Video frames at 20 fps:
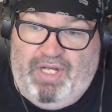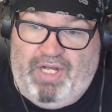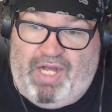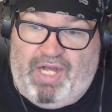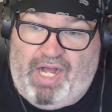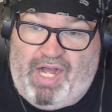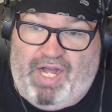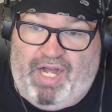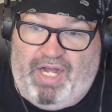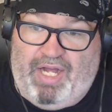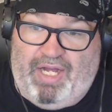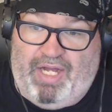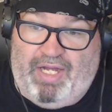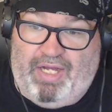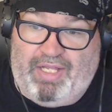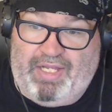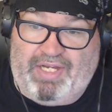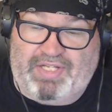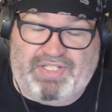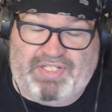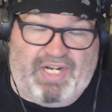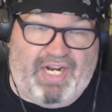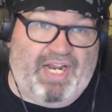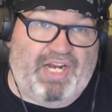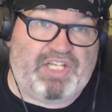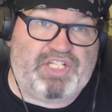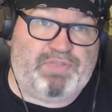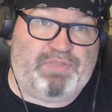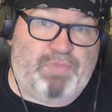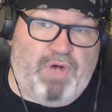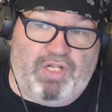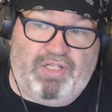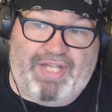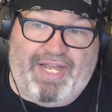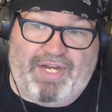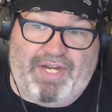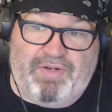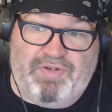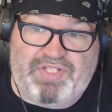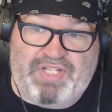Uh, like I said, I got a small
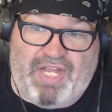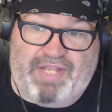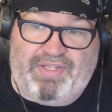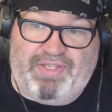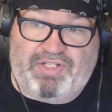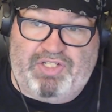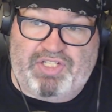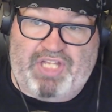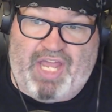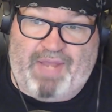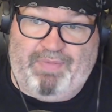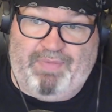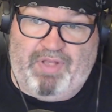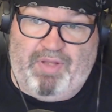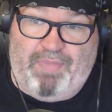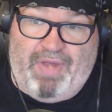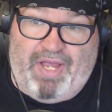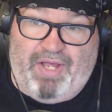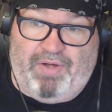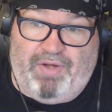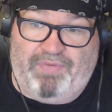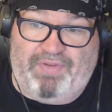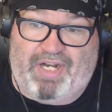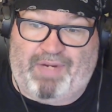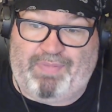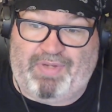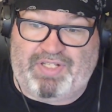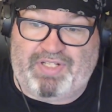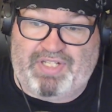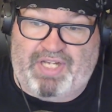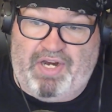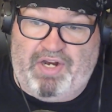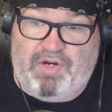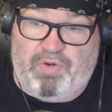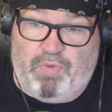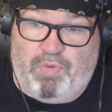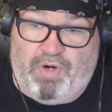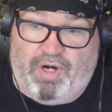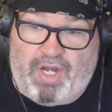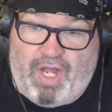Lego set that just came in the mail that I'm excited to
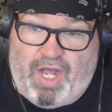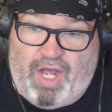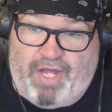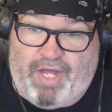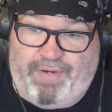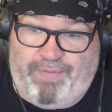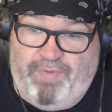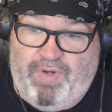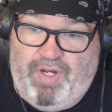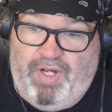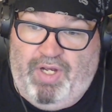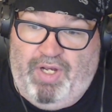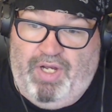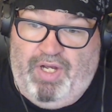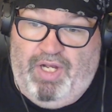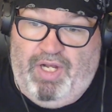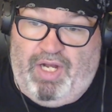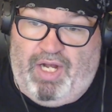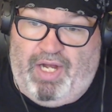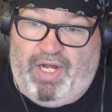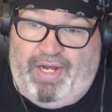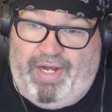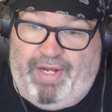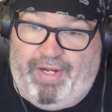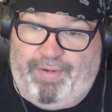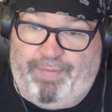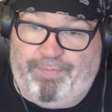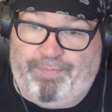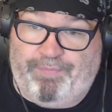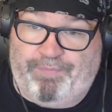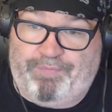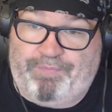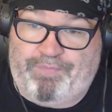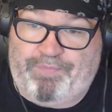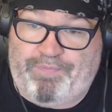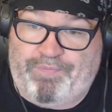work on. Um,